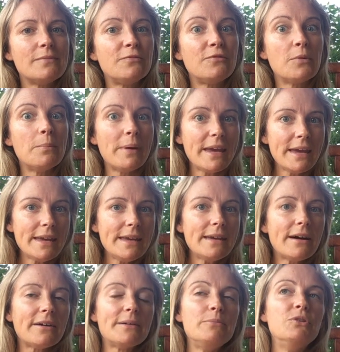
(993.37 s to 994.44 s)
and for
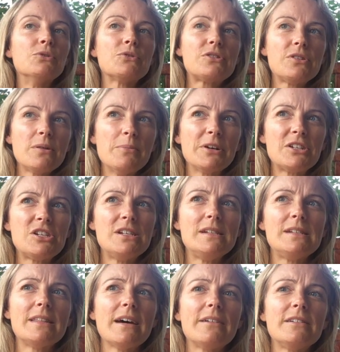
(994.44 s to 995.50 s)
me, I'm not so much
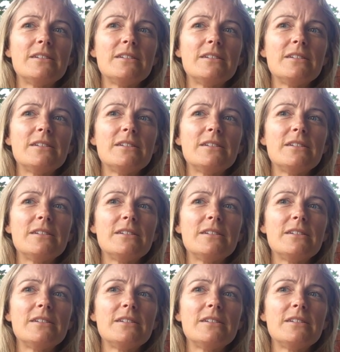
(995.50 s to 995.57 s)
into that.